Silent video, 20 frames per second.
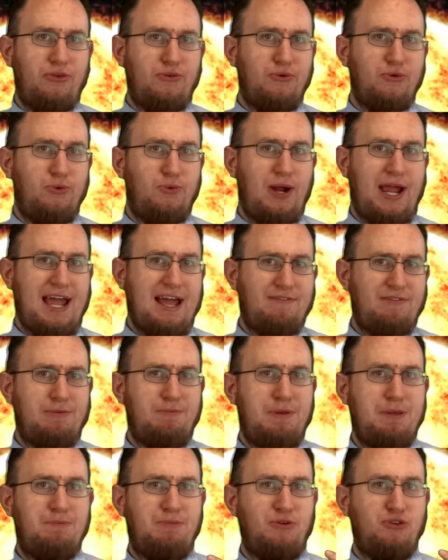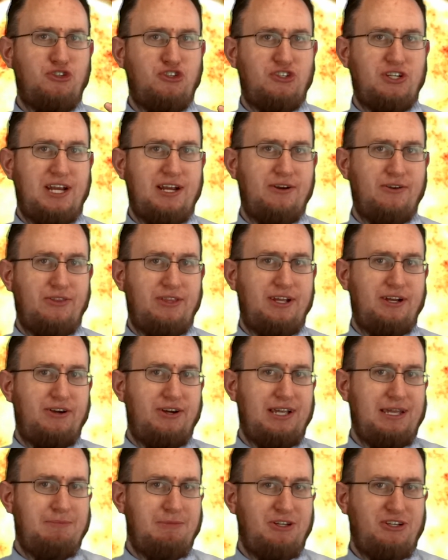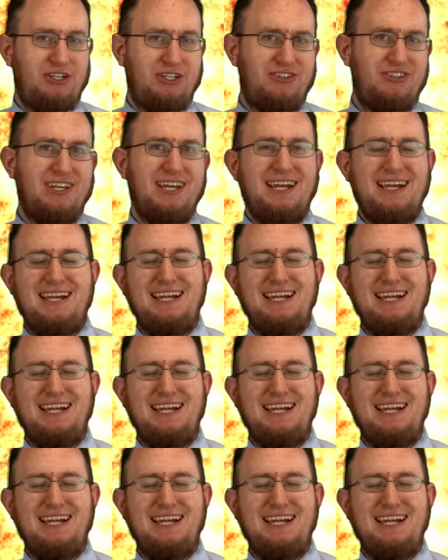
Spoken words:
through having people share their images,